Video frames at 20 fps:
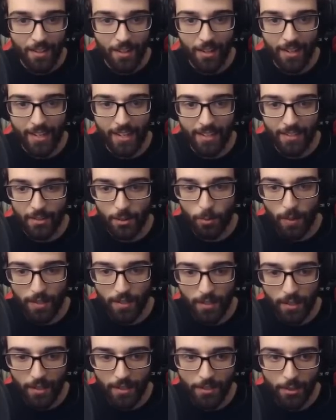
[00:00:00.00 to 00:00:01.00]
Okay, there's one
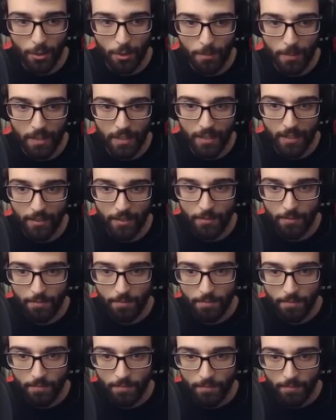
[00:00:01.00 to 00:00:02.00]
guy on top of here.
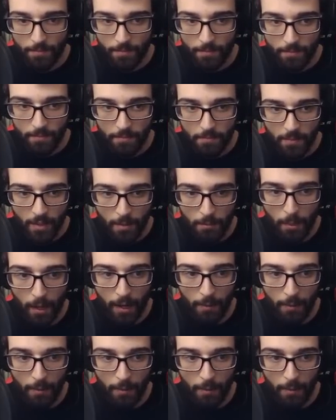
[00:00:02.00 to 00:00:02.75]
But